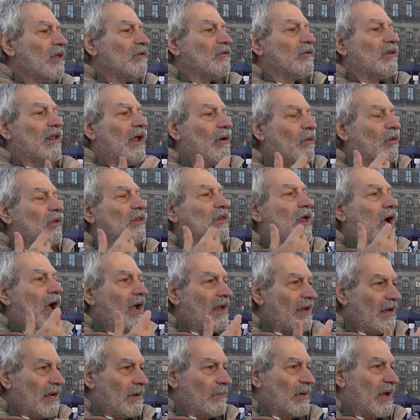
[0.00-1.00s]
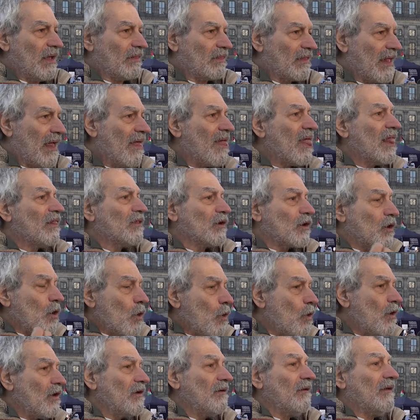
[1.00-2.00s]
So they were lying about that. The
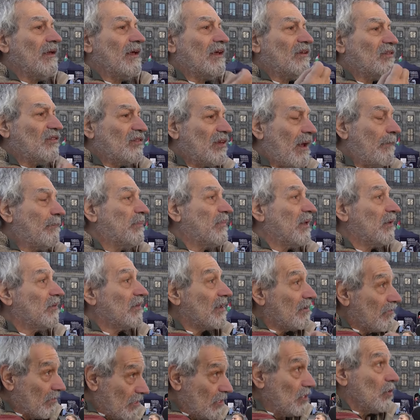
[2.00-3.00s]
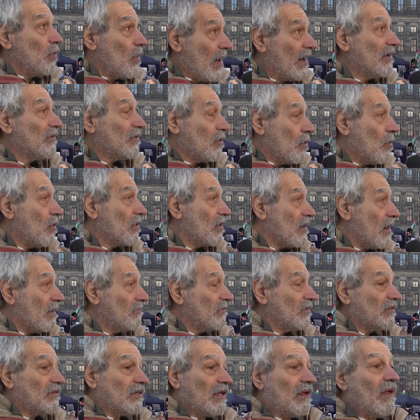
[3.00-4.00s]
court accepted, they're a UN court
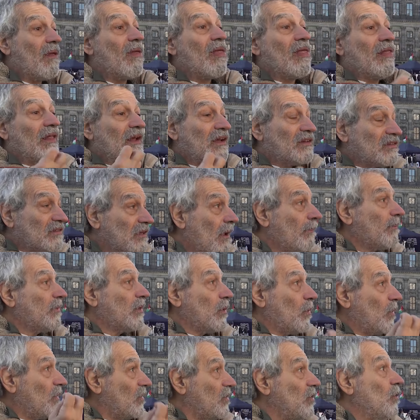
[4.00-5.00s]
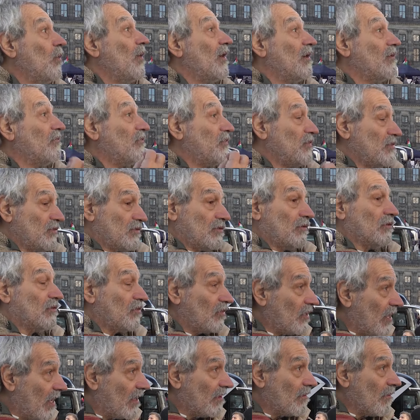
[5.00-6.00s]
obviously, accepted what UN officials
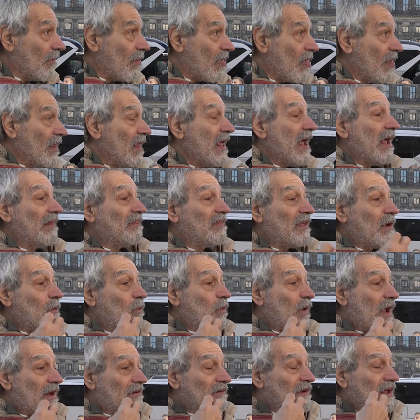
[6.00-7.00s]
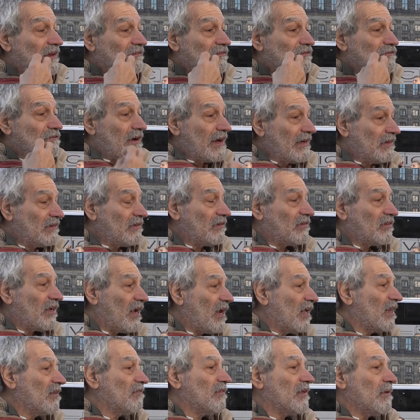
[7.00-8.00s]
said. And they went in great
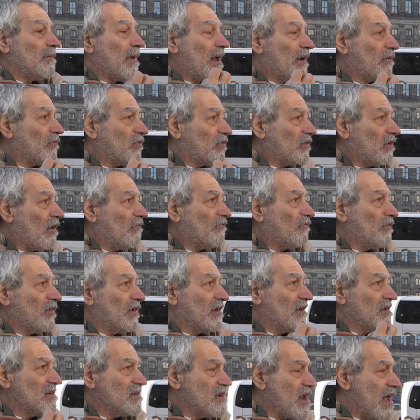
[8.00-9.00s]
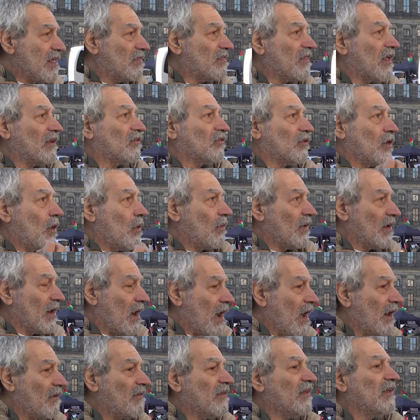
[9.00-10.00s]
detail of the amount of suffering and death that's going
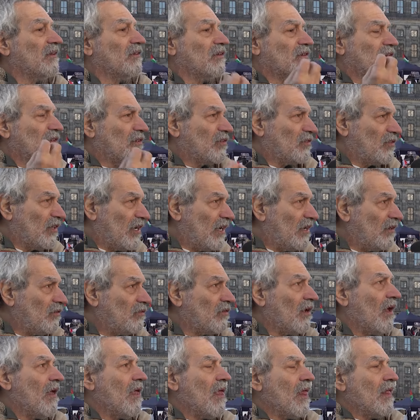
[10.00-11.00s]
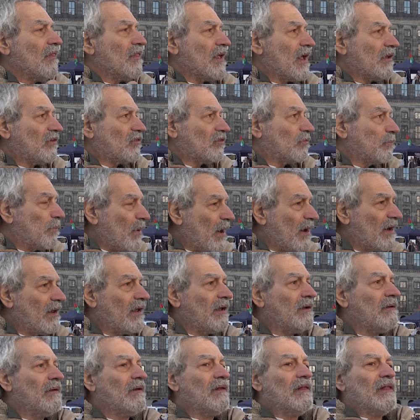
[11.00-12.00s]
on, the disease that's
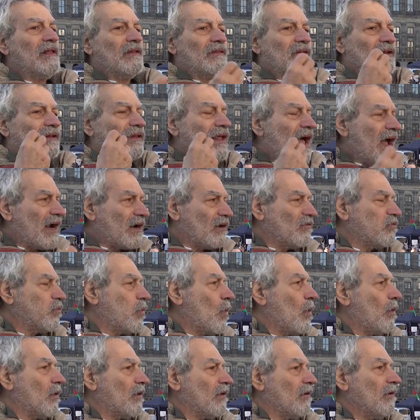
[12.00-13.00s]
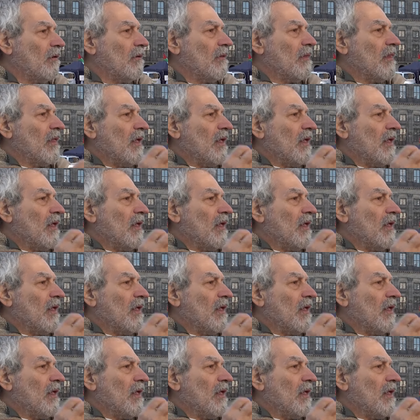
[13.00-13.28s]
spreading, the lack of water.